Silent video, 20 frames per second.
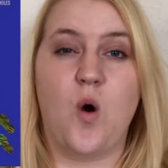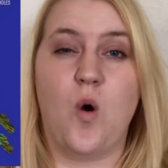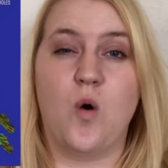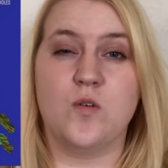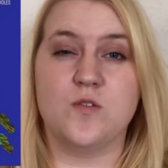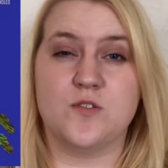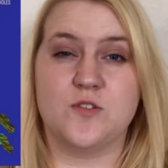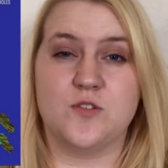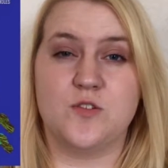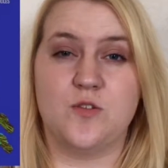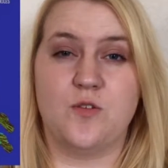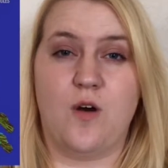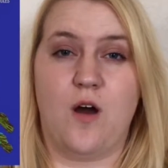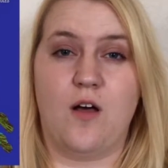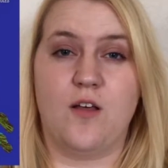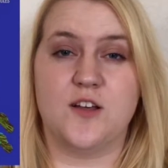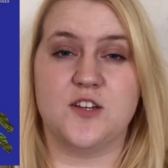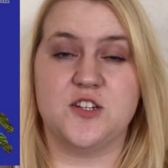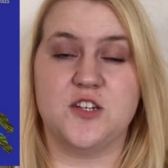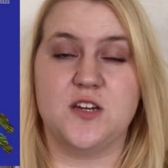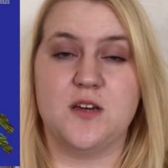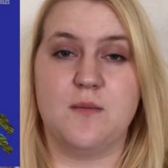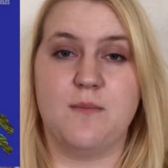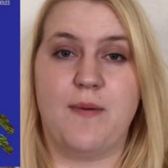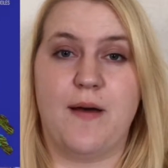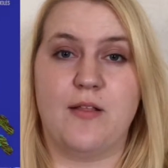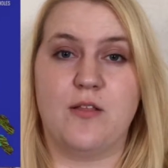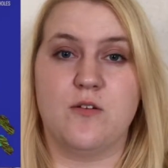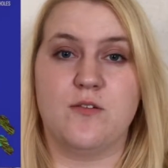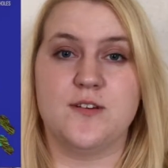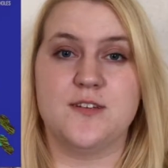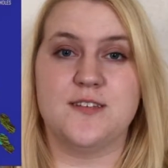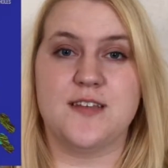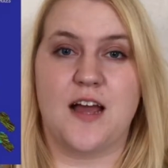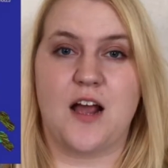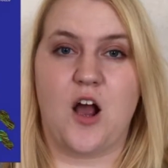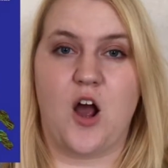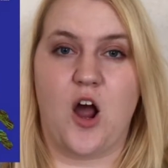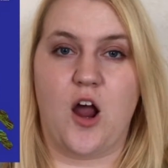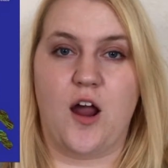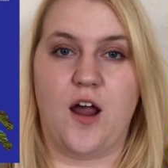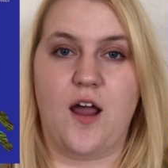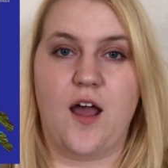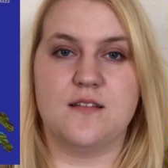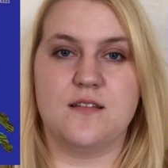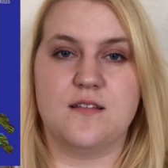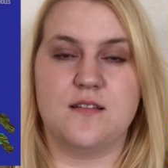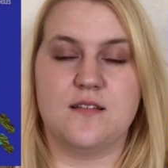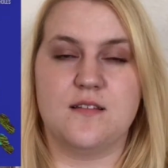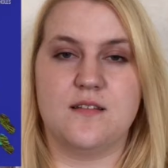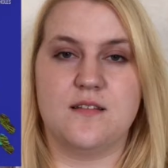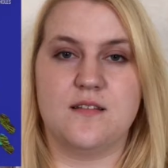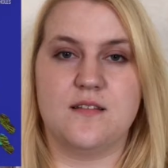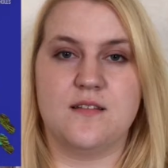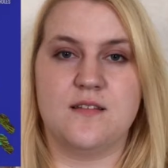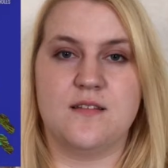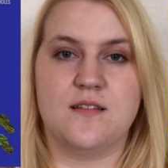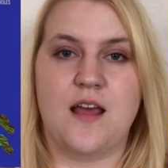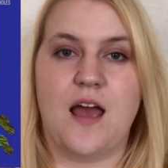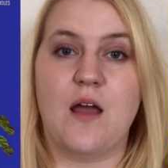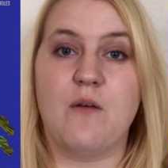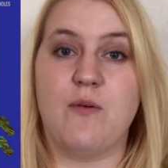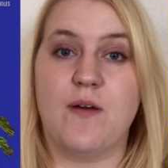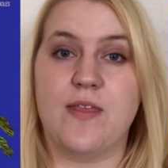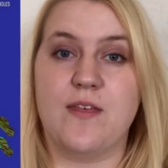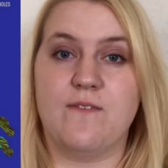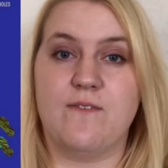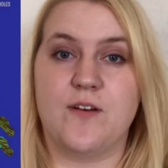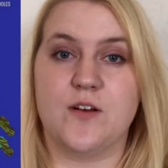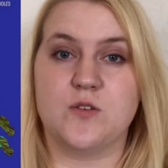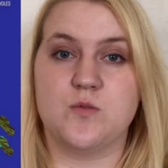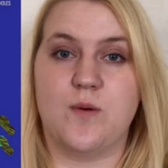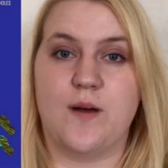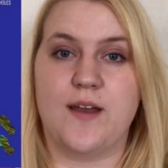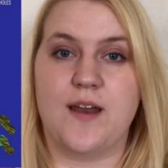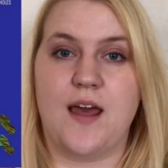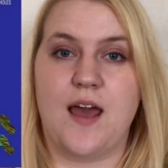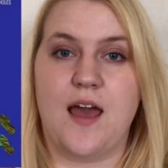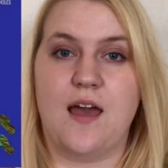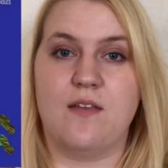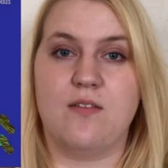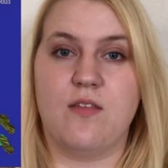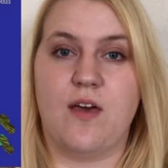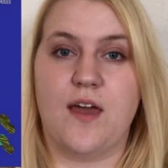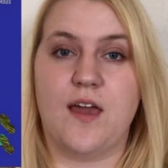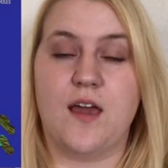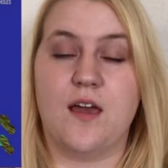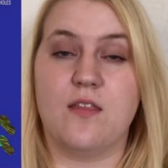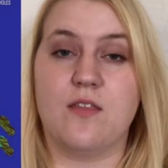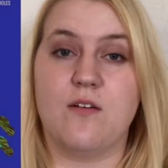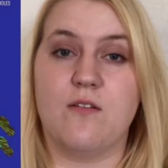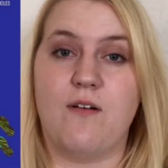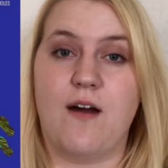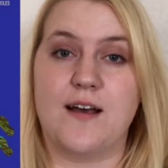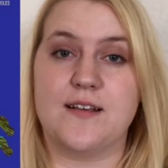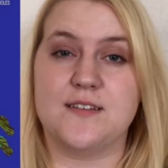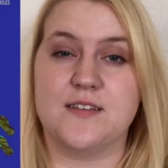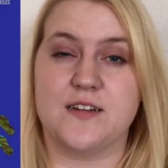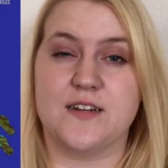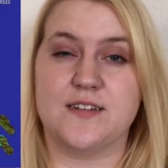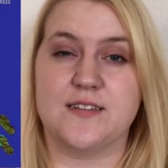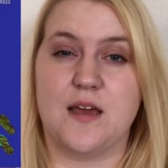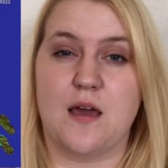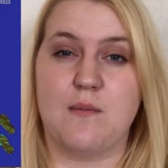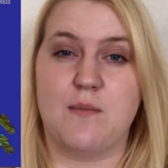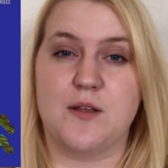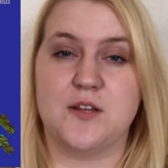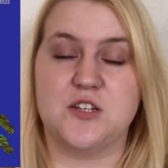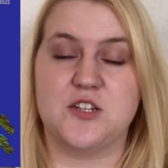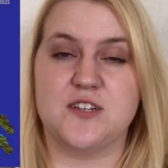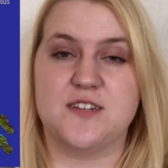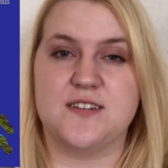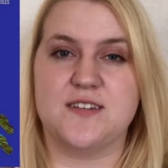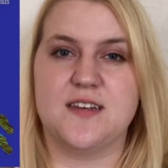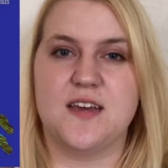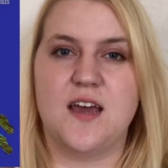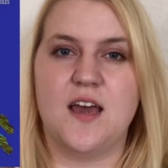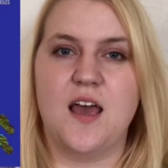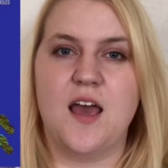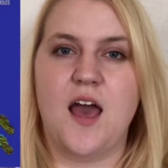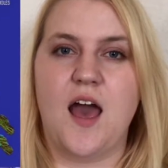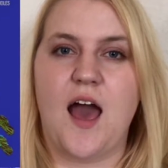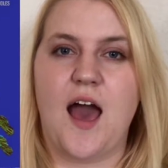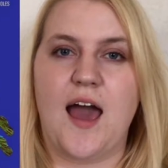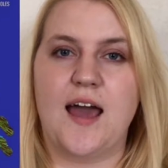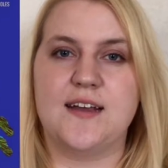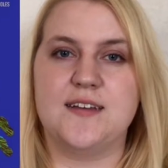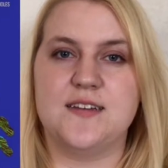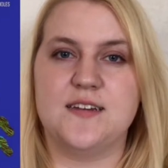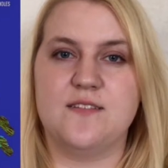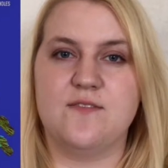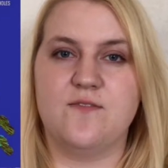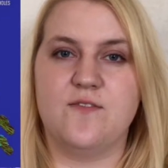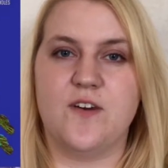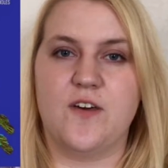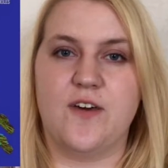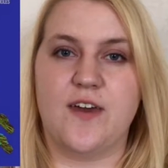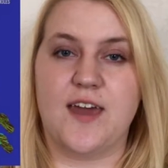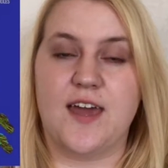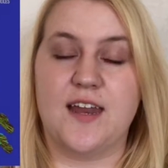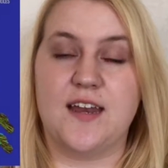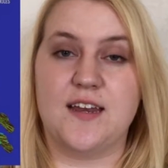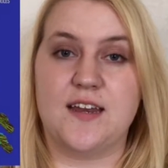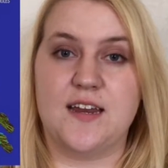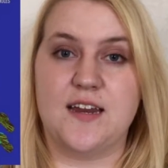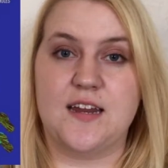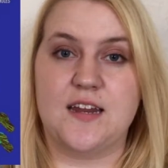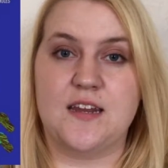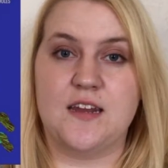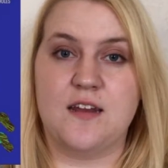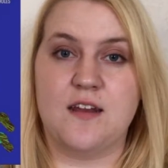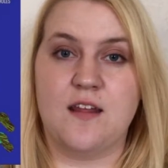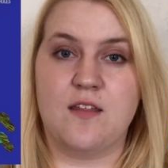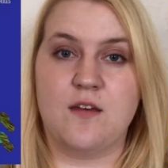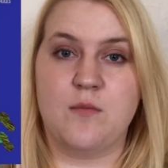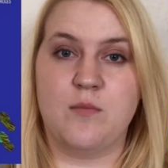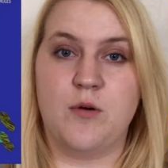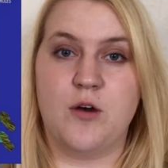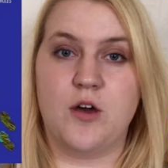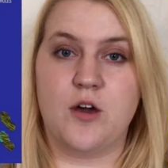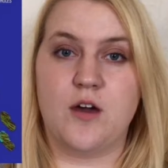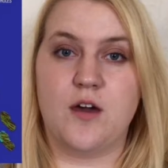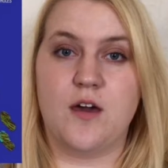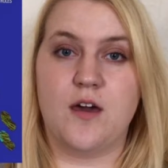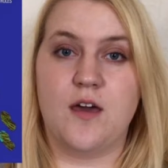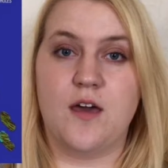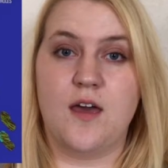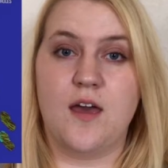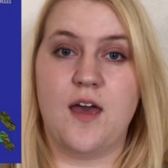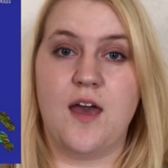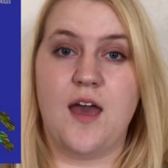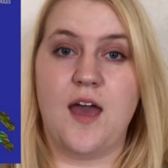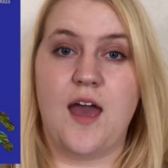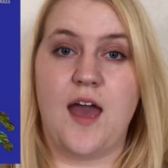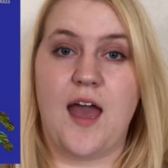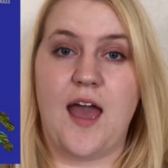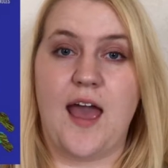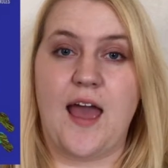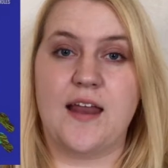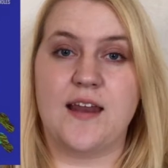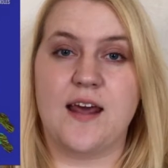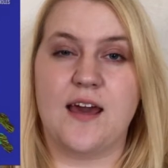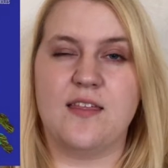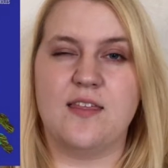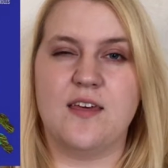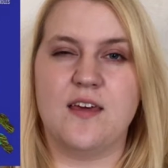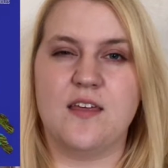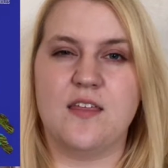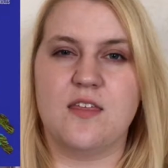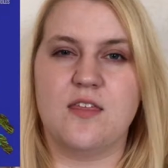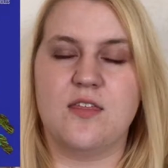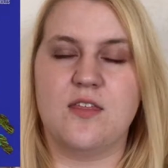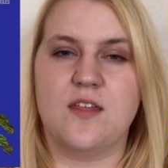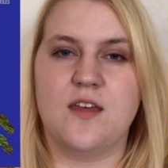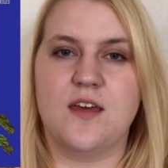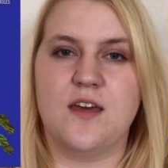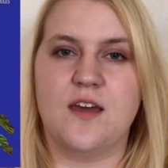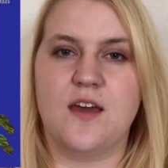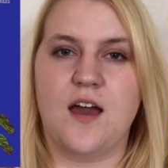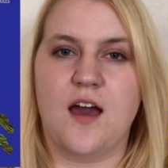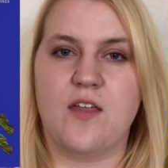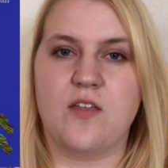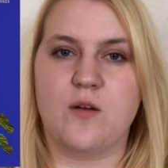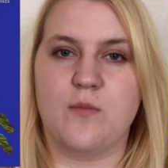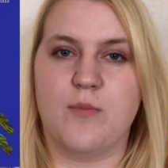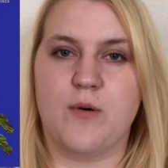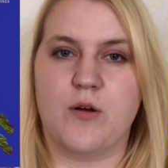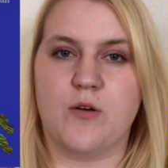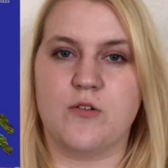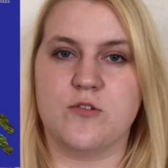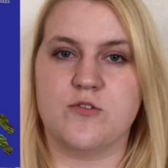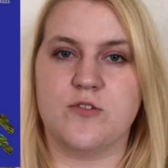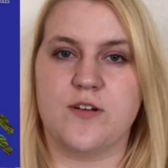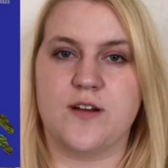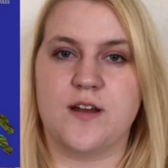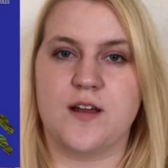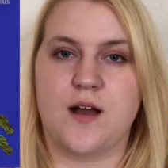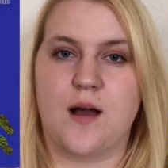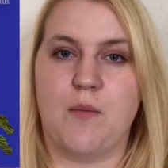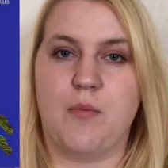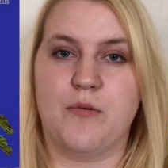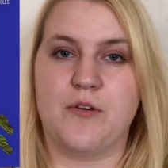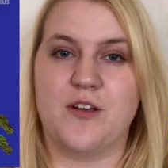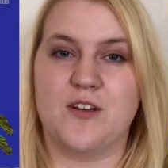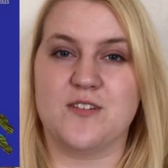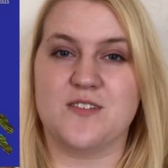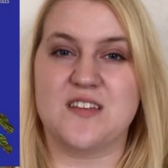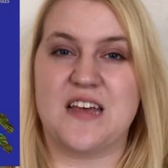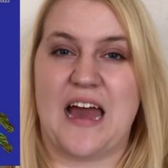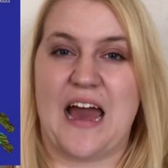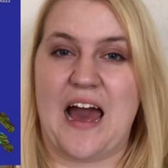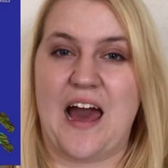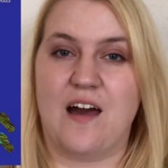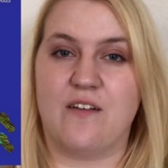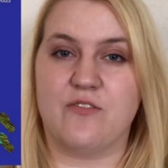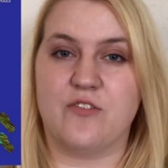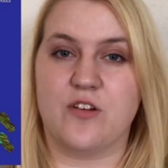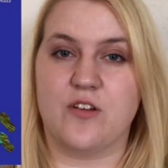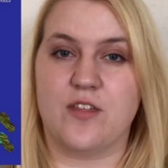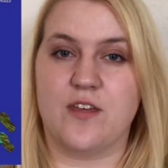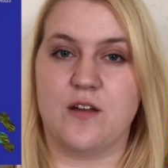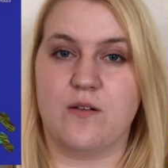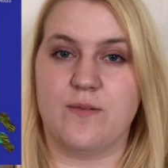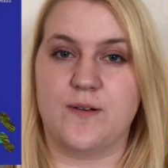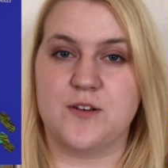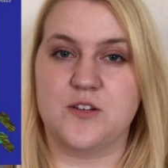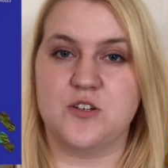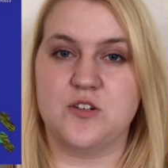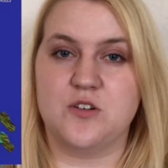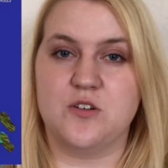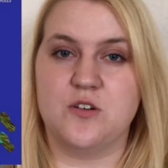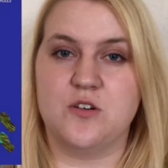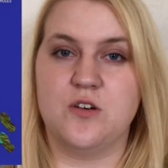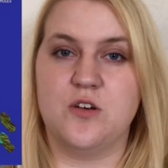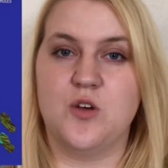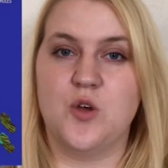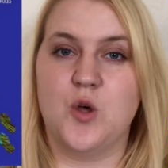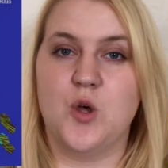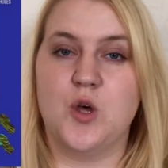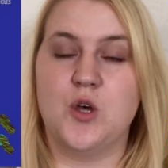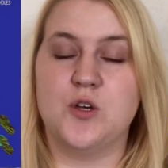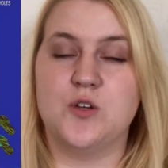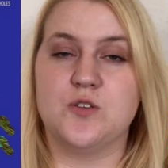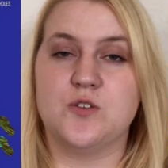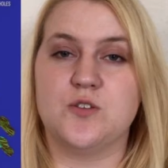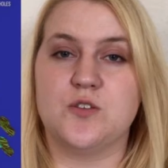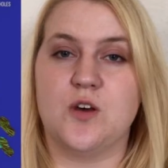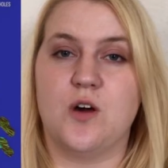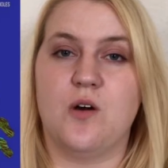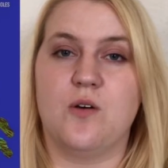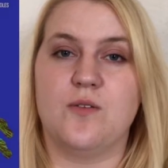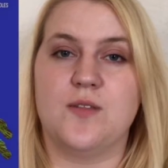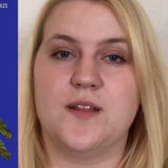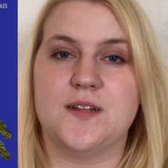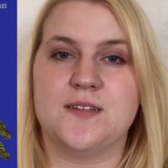Whole Stewology by Louis Sachar. I read the first one, and like the last series I mentioned, I didn't feel like it needed another book, and I think the other book was written a couple years after the original, so